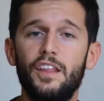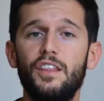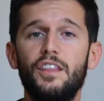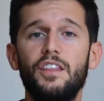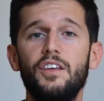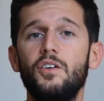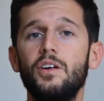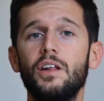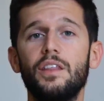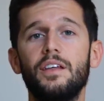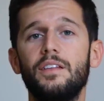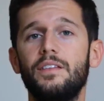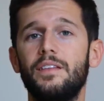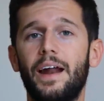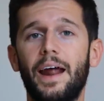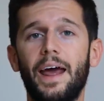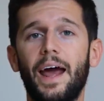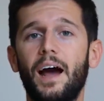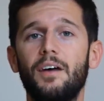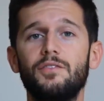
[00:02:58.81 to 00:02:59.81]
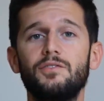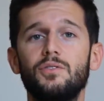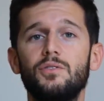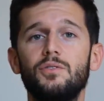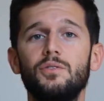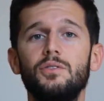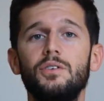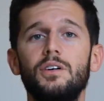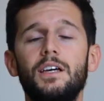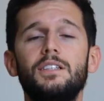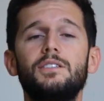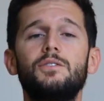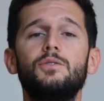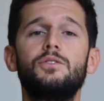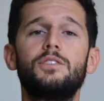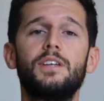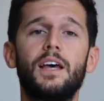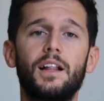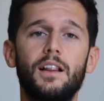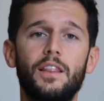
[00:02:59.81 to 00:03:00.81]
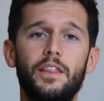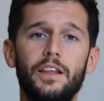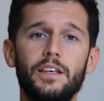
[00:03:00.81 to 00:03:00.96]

and the only thing that I have to do is to tell